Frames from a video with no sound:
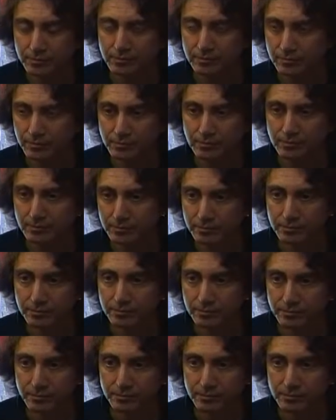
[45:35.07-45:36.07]
And now
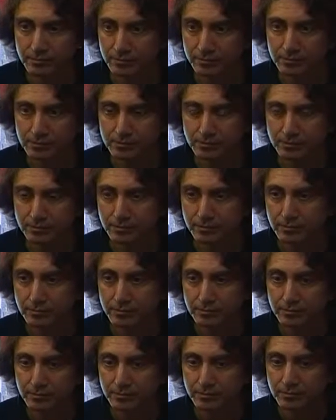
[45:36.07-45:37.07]

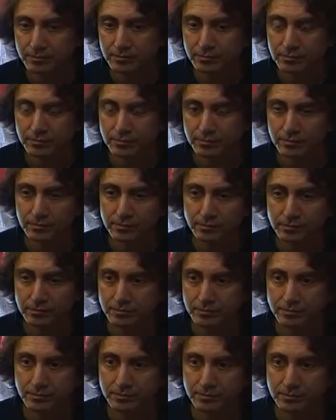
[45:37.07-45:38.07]
we get Dear
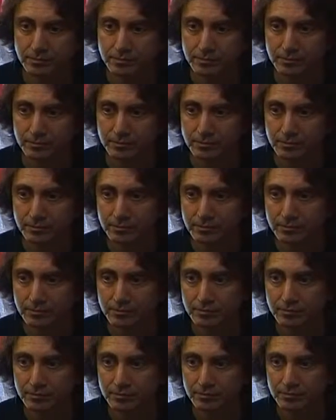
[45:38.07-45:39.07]
Abby's
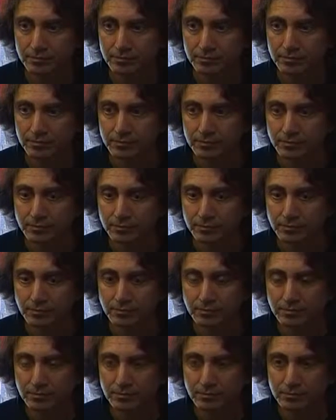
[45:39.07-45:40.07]

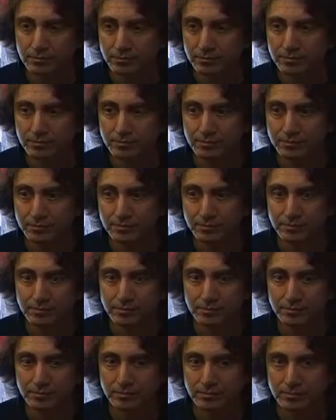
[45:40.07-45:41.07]
answer.
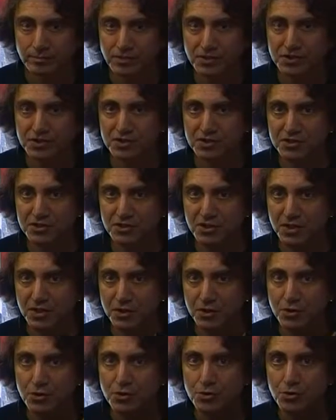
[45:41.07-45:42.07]
This is
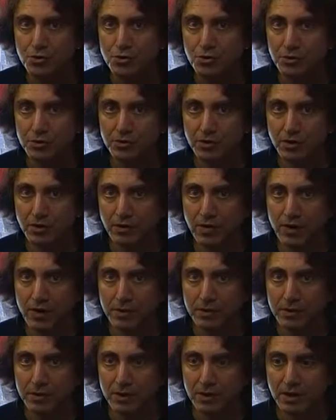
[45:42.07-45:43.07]
the new Dear
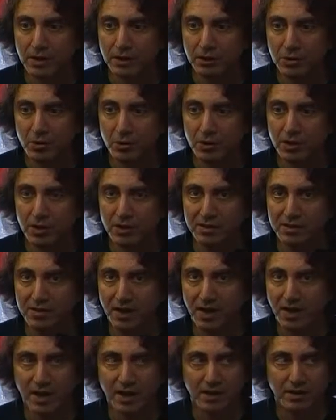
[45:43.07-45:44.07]
Abby, not the one that
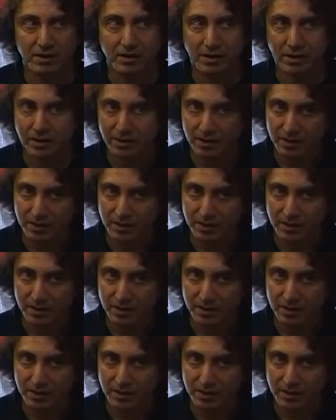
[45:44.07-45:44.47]
That's died. Correct.